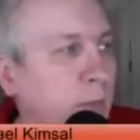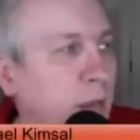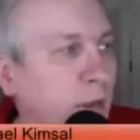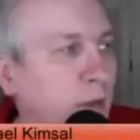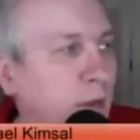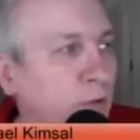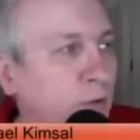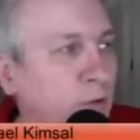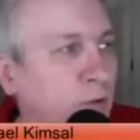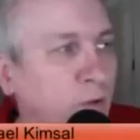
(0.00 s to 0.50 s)

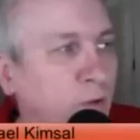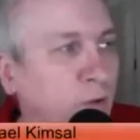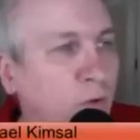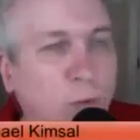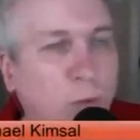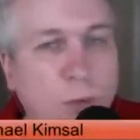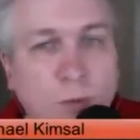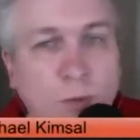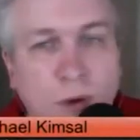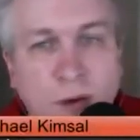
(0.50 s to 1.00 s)
not using the
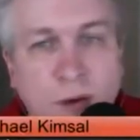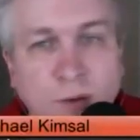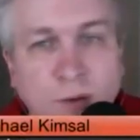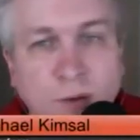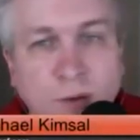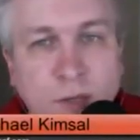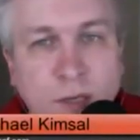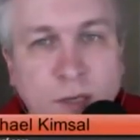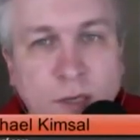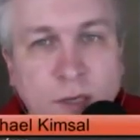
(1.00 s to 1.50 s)
normal
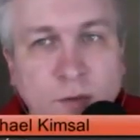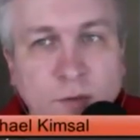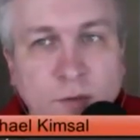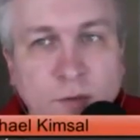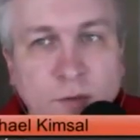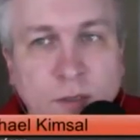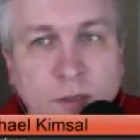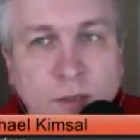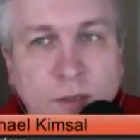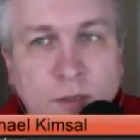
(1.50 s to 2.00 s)
browser that I
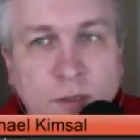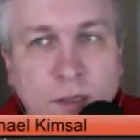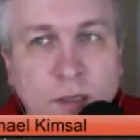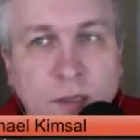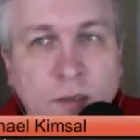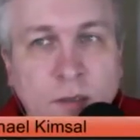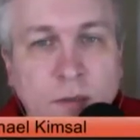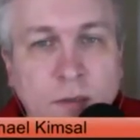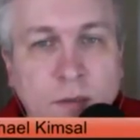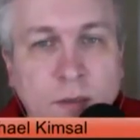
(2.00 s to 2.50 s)
use,
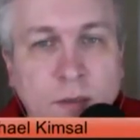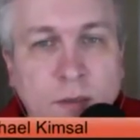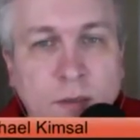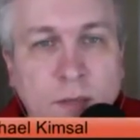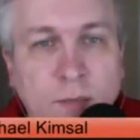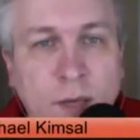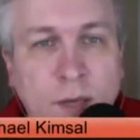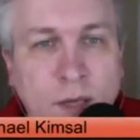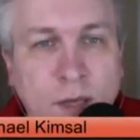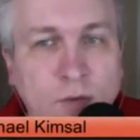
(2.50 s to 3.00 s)
and it
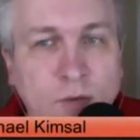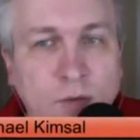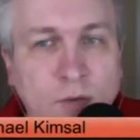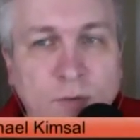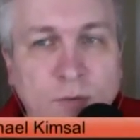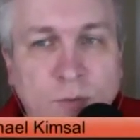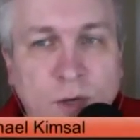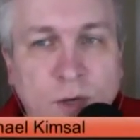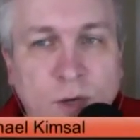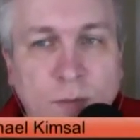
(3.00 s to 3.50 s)
might. Can you
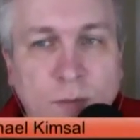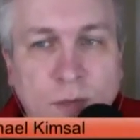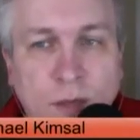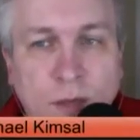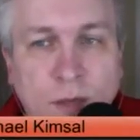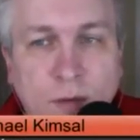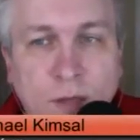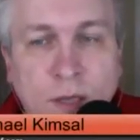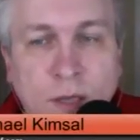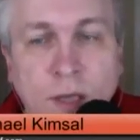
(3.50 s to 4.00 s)
just bring up the other thing?